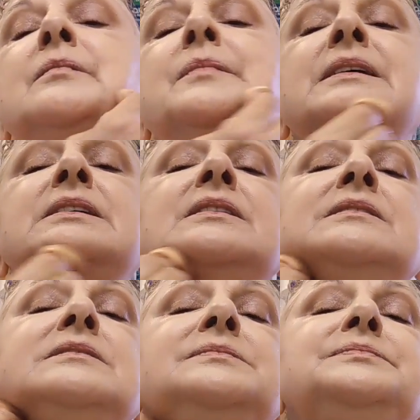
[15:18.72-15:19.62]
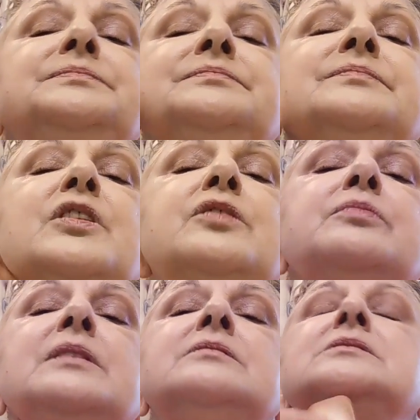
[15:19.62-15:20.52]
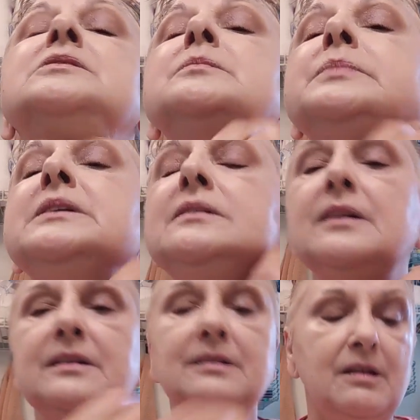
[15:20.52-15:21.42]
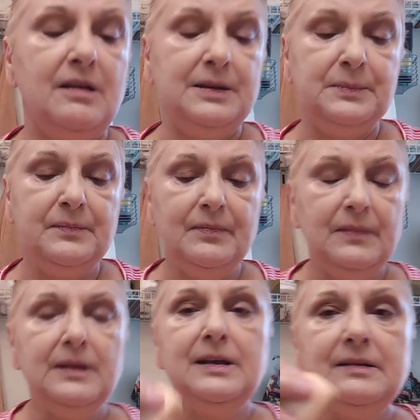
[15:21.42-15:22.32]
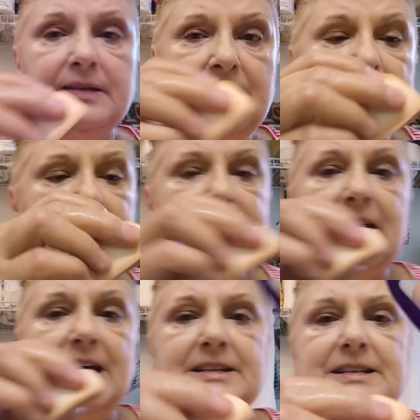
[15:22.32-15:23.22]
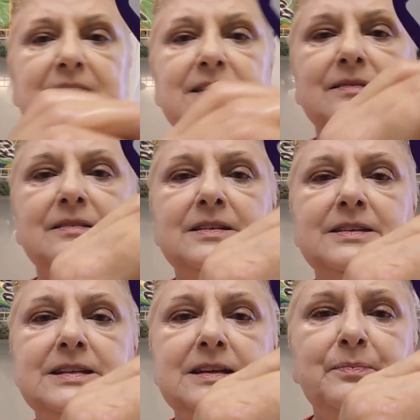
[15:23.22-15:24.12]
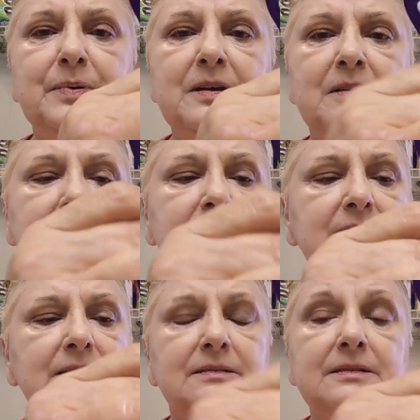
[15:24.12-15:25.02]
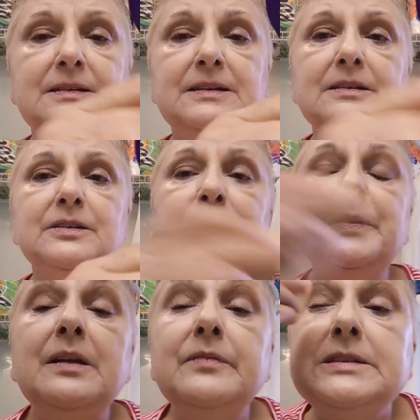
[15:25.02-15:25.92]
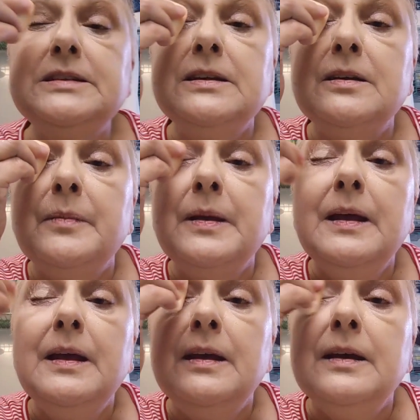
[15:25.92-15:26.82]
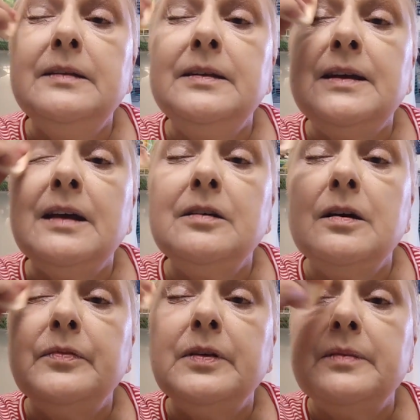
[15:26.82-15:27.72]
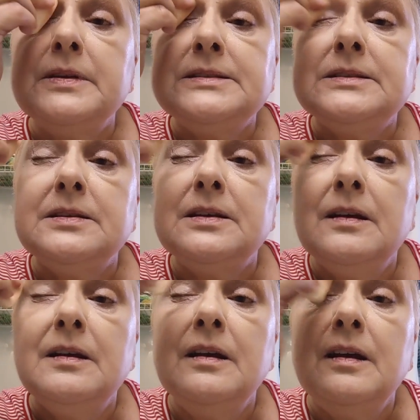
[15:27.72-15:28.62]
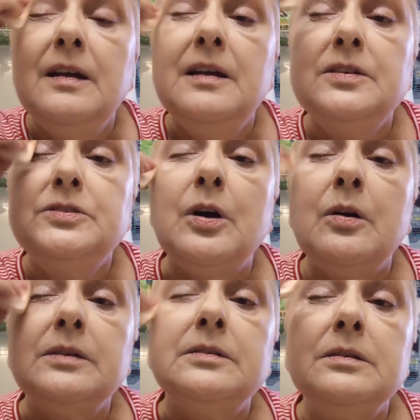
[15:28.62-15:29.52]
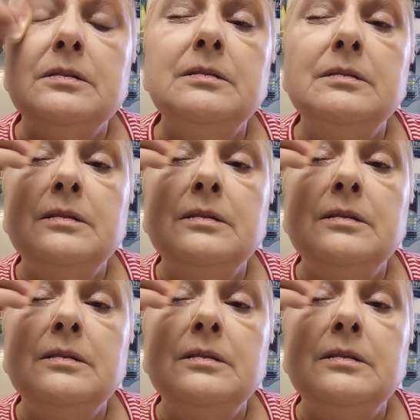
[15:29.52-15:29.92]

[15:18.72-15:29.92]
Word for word: on my um, throat a little bit, not a lot. Then I just kind of take the tip of it and get a little bit on the tip and then I cover up this dark